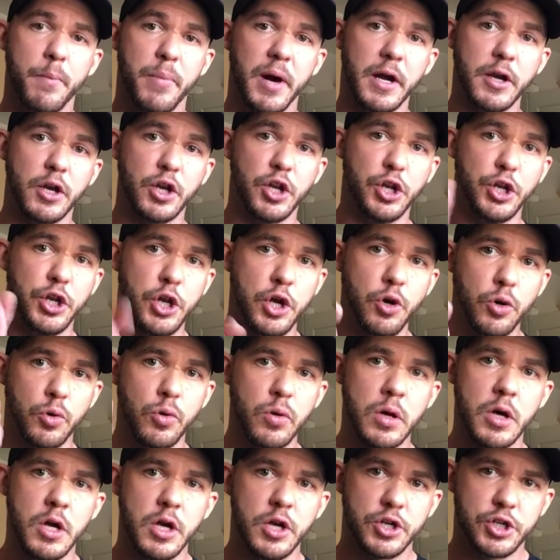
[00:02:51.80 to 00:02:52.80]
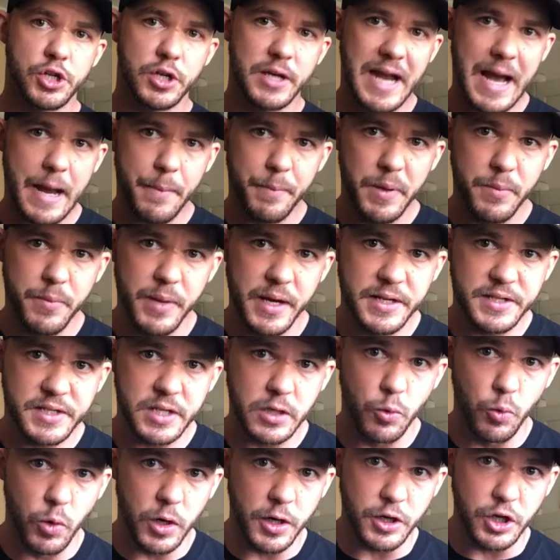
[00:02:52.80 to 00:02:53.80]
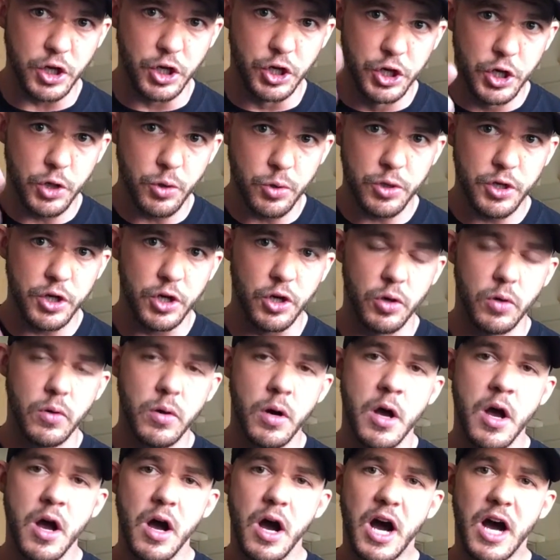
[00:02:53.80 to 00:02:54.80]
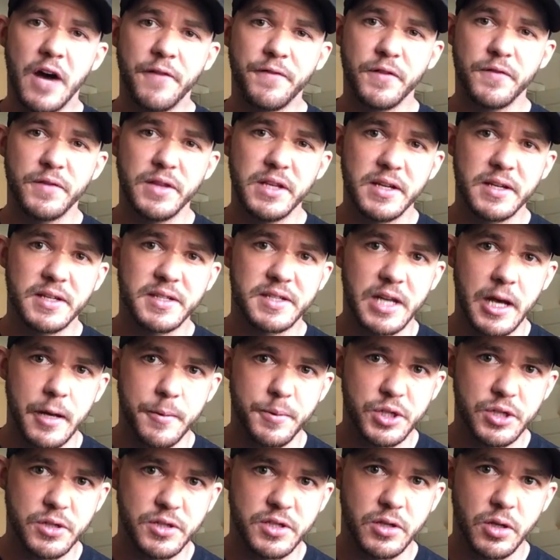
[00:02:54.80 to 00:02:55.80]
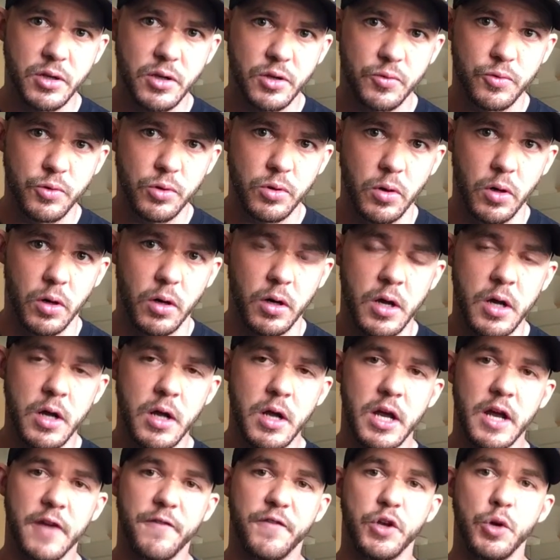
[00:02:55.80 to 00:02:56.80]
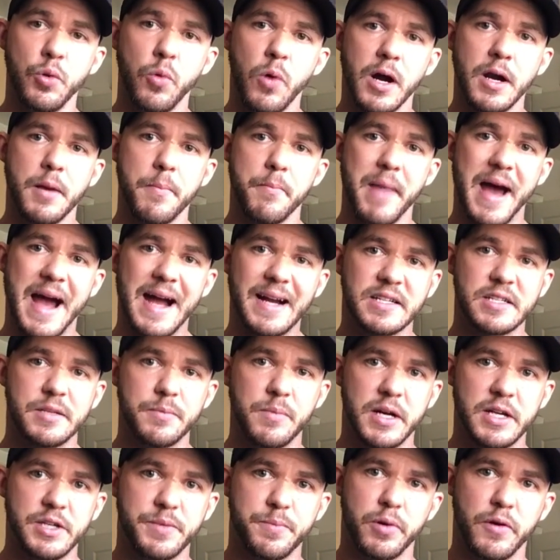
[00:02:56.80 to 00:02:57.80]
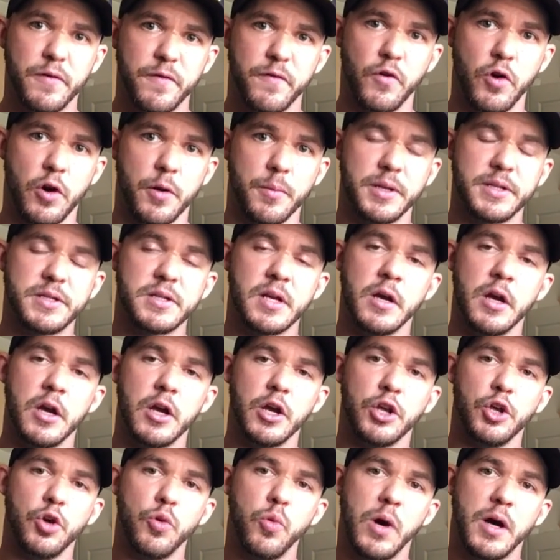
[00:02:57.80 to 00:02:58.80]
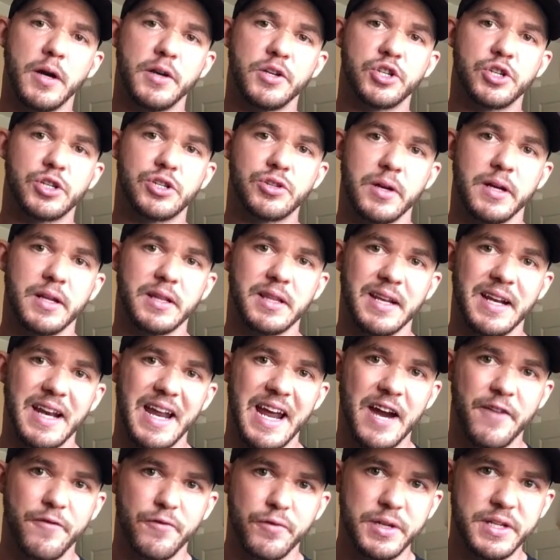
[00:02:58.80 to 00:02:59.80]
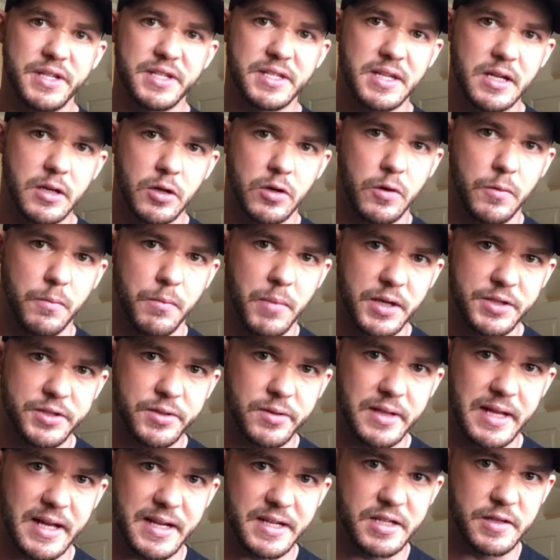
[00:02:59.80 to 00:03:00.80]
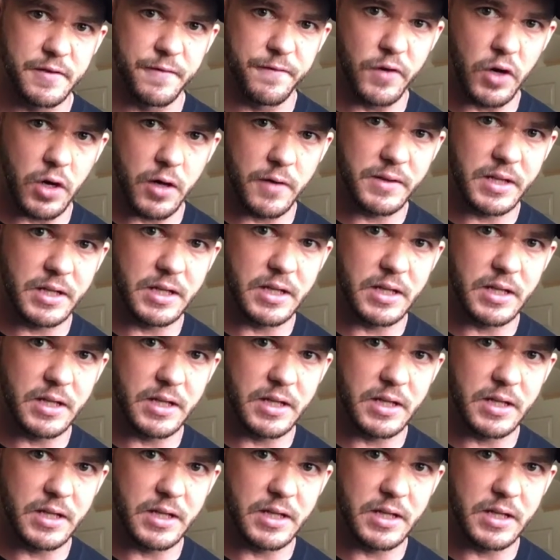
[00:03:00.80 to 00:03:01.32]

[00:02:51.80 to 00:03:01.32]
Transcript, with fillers: But you should not be basing what you do off of the exceptions to the rule. If you want to maximize performance, you want to strengthen every single muscle that is involved